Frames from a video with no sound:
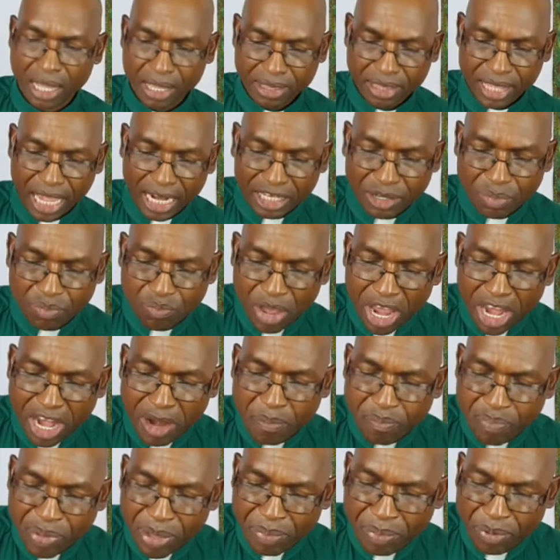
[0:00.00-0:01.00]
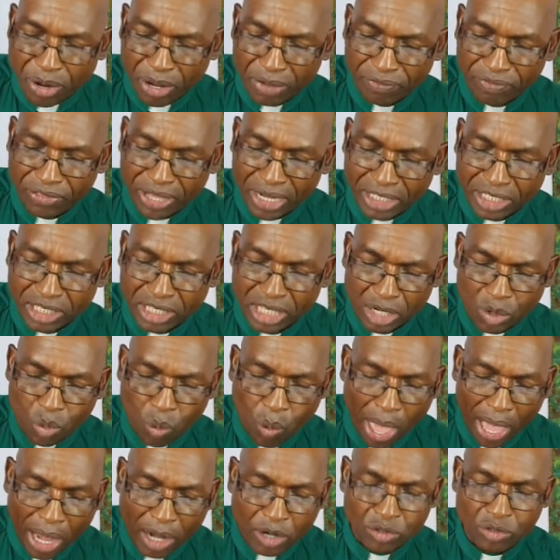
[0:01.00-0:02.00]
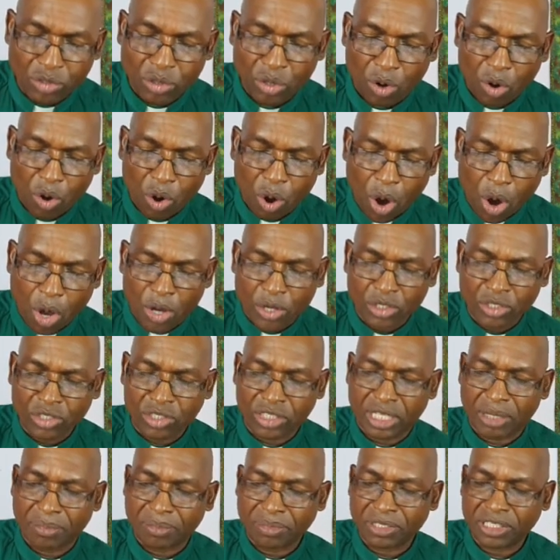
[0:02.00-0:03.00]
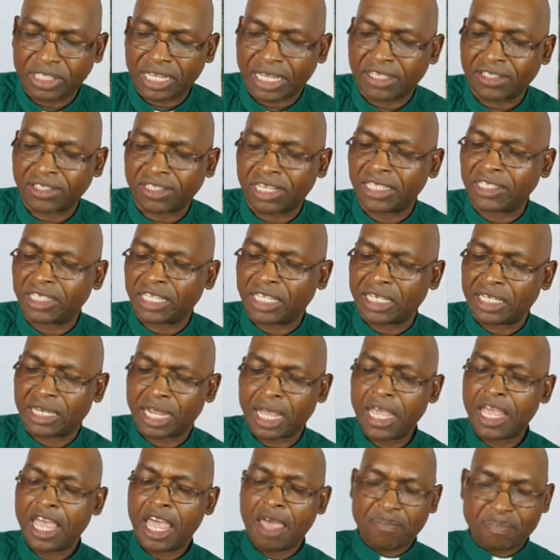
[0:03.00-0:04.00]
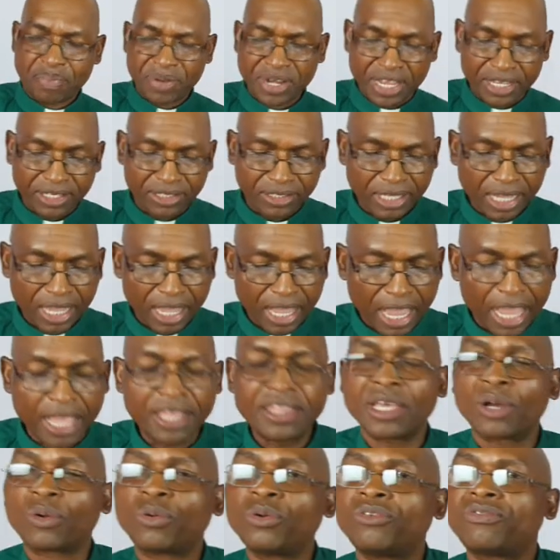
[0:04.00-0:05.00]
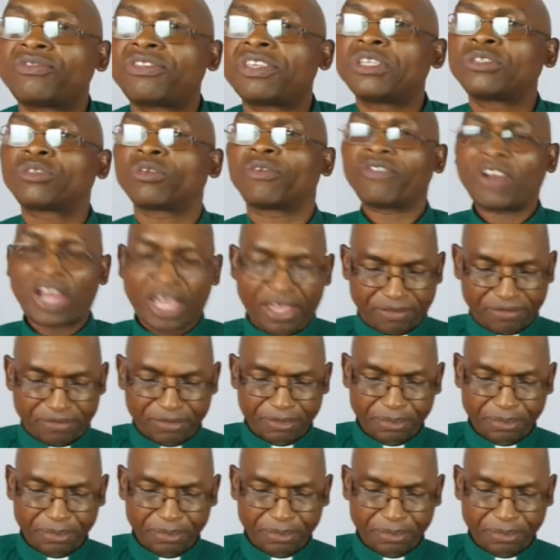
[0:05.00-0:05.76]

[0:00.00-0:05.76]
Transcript: that many people have, that the world owes them success and happiness and the good things of life.